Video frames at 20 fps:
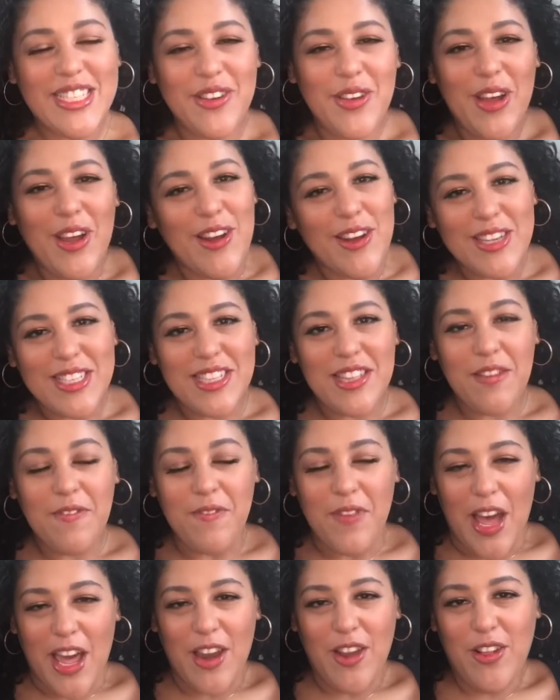so here's the
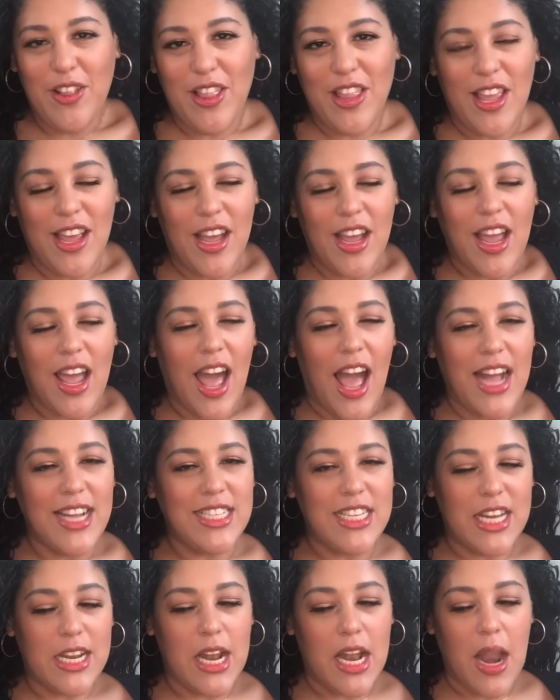final look. I
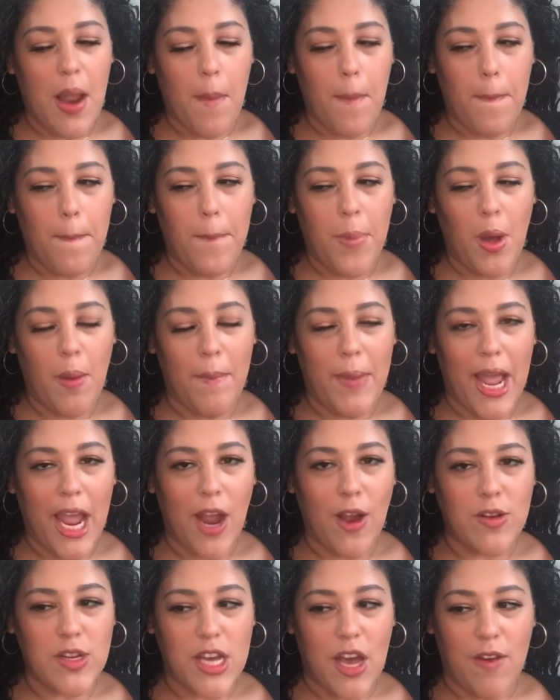did put my
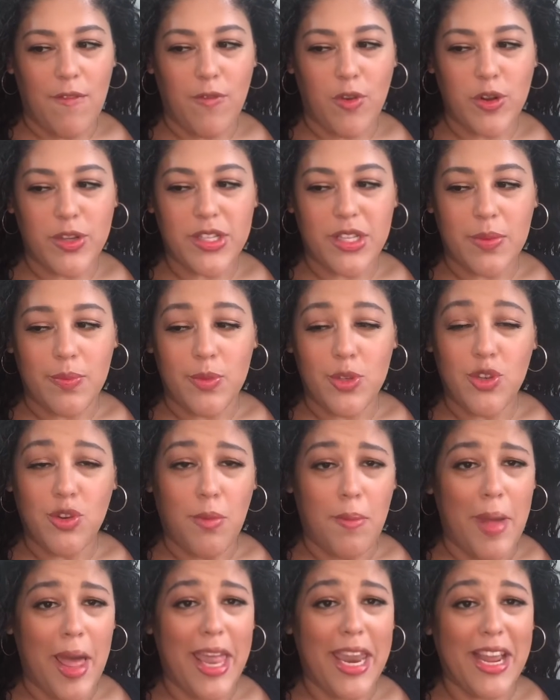hair down for some
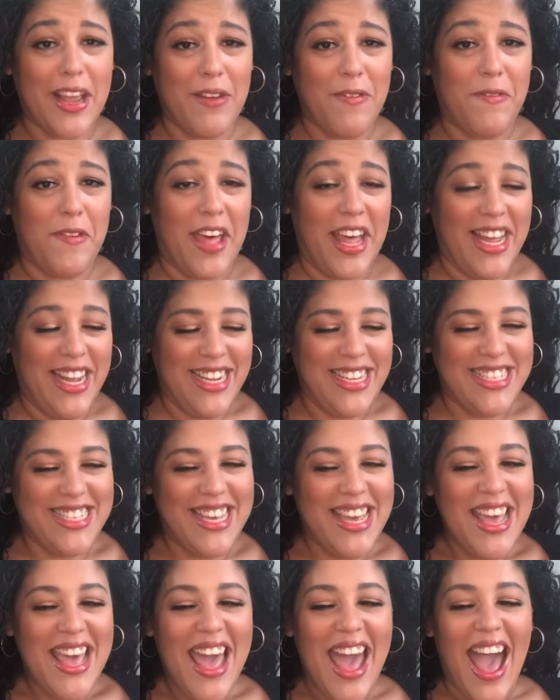dramatic effect,
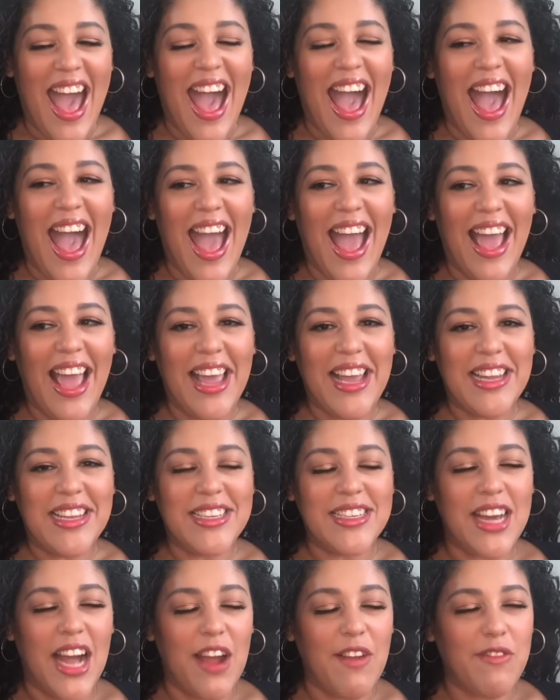
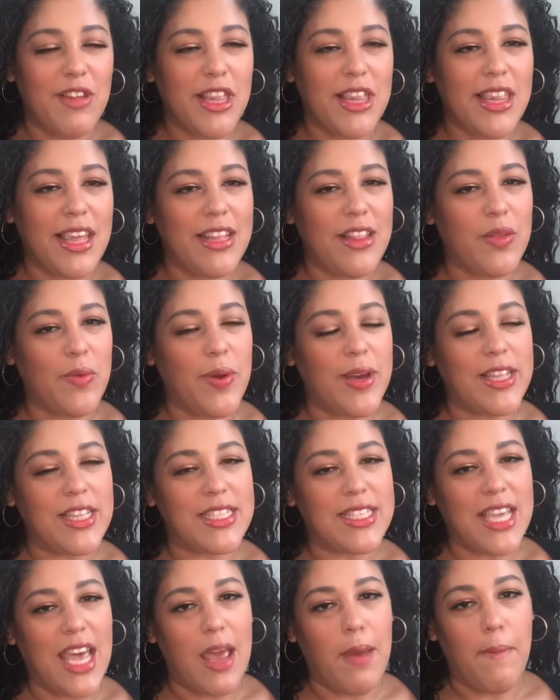and I really like the way
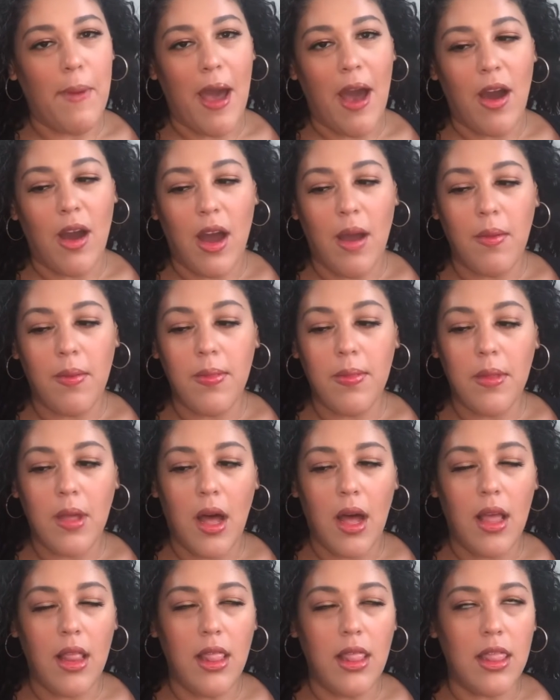this came out. I'm
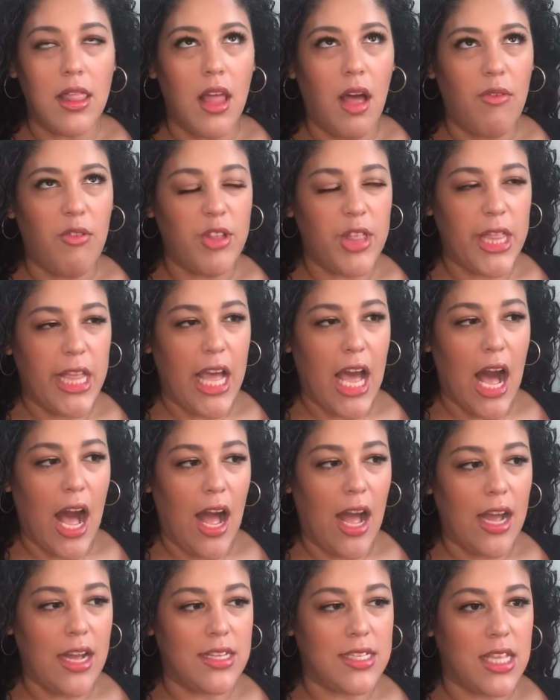in love with the
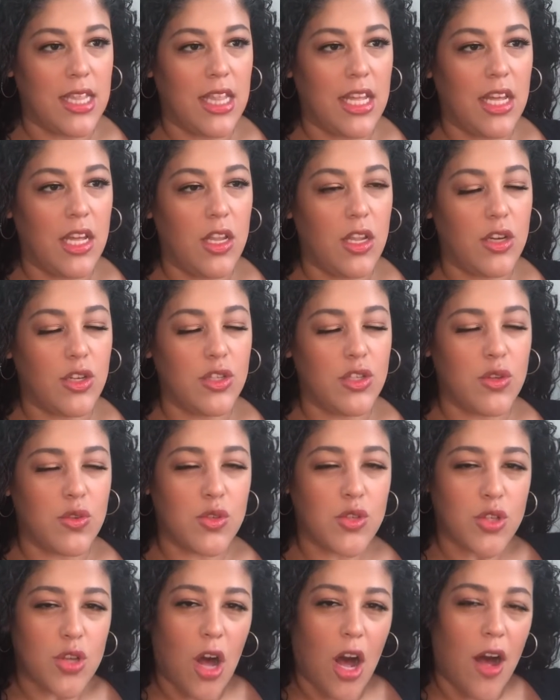eyes. I think it looks so
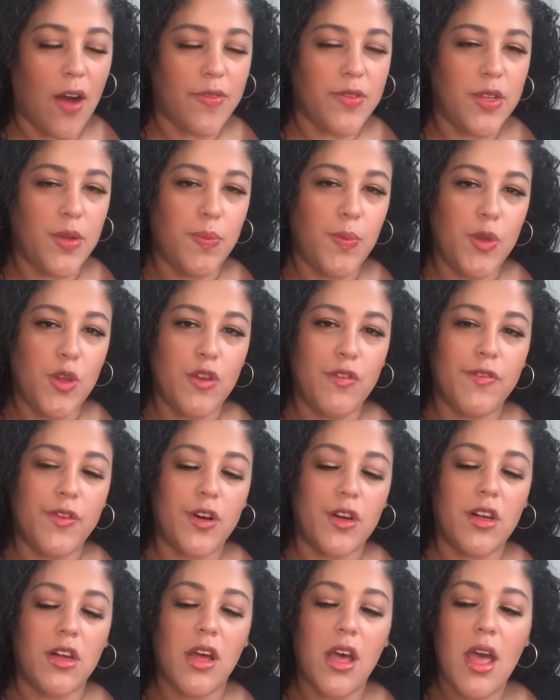soft and
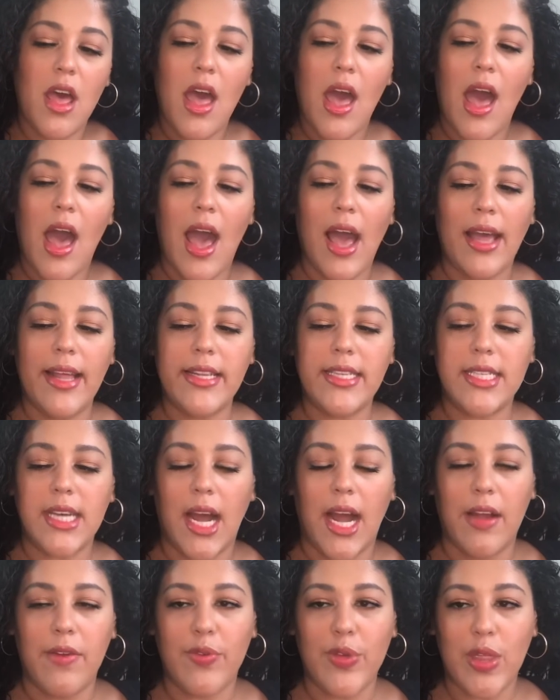beautiful, and
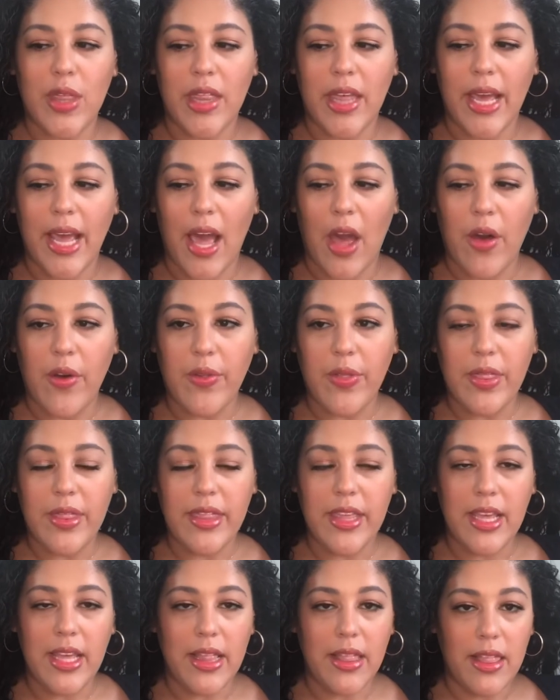I really like how
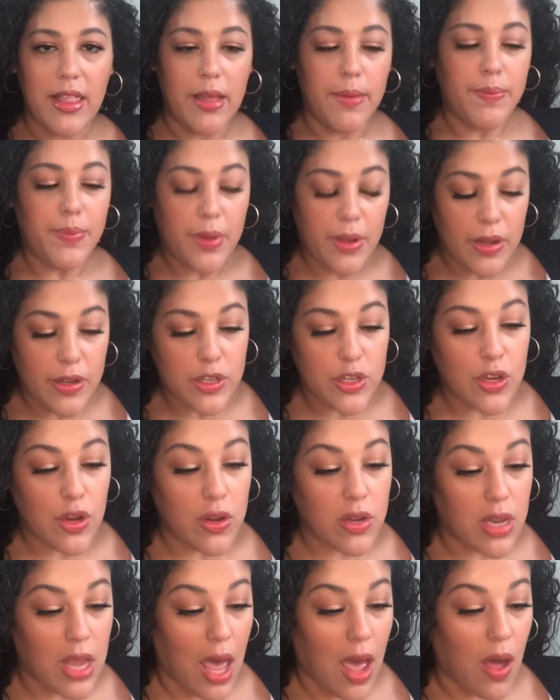the lip
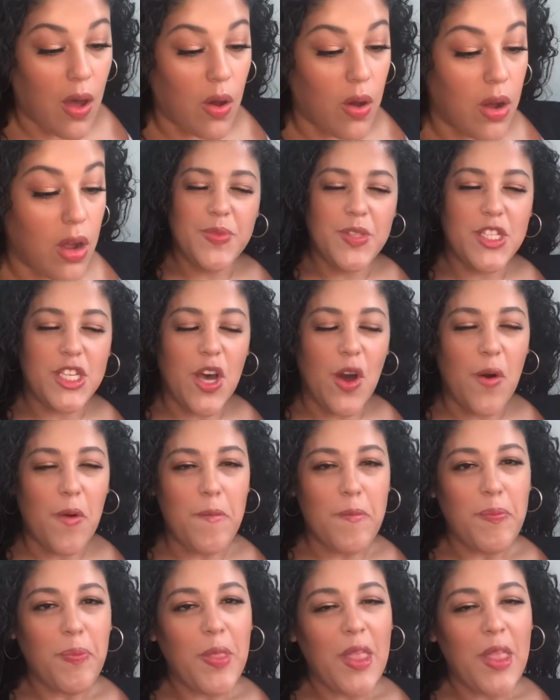turned out. So